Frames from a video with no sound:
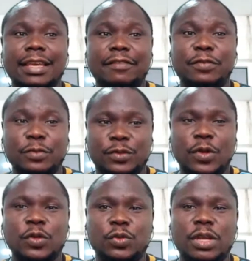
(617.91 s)
if you
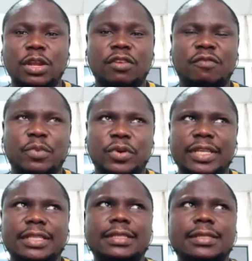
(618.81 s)
talk to a lot of
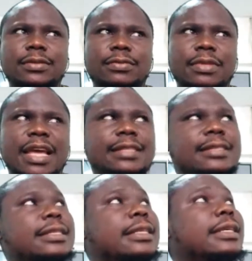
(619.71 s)
boys,
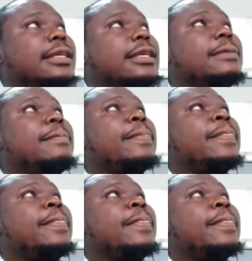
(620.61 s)
that's the